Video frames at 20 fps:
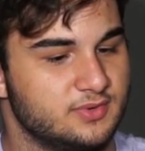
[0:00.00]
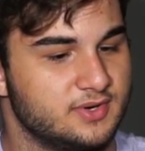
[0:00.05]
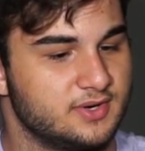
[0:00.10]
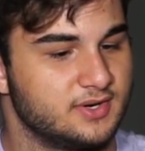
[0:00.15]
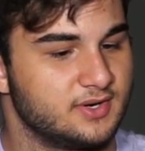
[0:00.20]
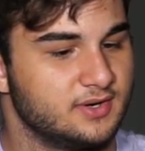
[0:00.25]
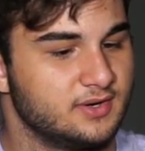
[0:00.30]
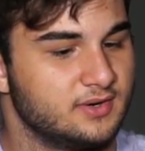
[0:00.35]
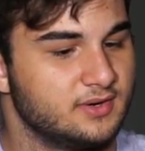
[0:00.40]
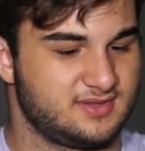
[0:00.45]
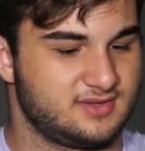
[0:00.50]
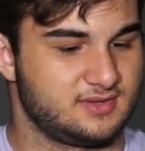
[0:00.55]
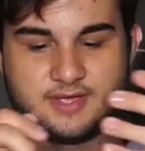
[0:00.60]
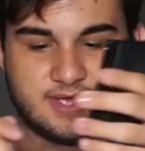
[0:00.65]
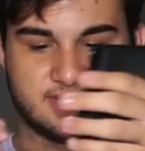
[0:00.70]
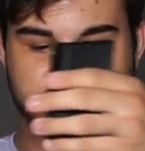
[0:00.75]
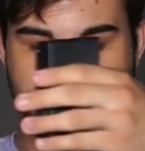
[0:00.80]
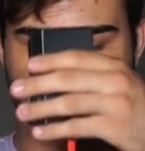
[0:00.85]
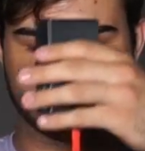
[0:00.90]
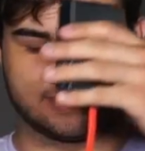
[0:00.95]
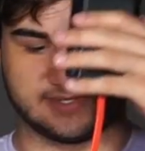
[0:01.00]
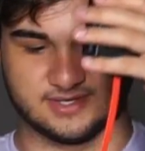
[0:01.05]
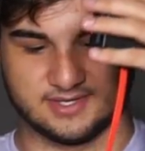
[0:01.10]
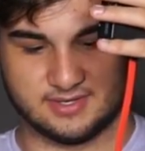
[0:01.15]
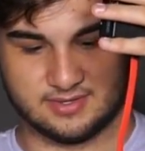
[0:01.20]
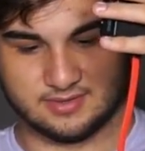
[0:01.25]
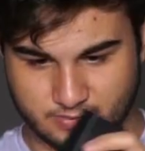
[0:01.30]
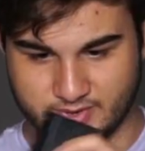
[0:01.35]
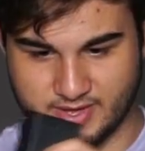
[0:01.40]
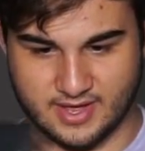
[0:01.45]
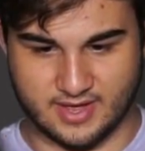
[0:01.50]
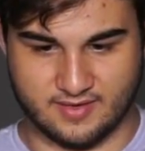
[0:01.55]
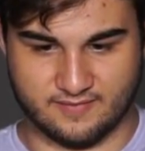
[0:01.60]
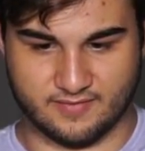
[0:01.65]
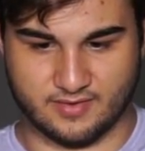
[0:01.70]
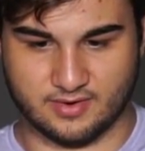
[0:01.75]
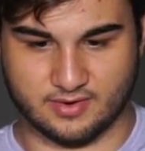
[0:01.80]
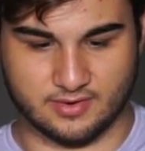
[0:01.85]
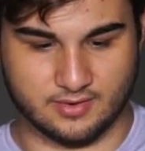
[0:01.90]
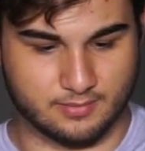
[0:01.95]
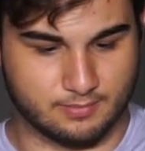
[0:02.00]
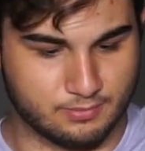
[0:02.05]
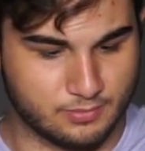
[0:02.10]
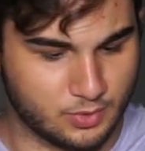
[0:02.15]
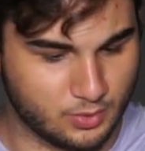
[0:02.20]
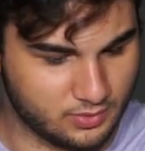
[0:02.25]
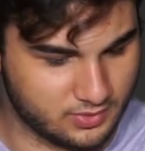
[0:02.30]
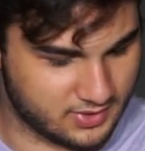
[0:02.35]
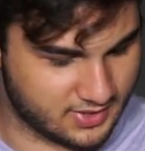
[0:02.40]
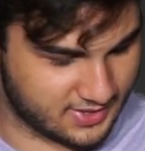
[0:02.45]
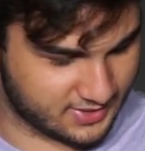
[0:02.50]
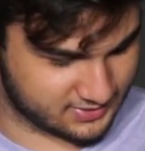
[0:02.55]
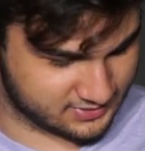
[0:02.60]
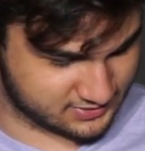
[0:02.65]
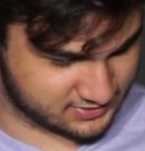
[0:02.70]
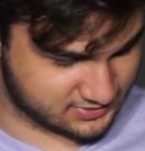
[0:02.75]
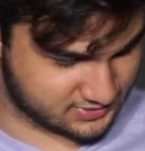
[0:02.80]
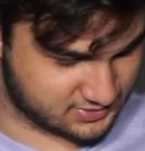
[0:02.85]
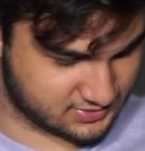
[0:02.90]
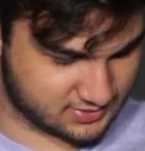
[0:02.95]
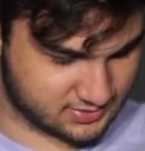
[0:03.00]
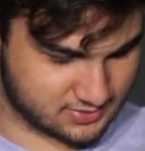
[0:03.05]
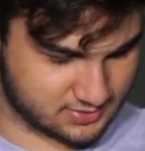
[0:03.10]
our SSD. We have our Molex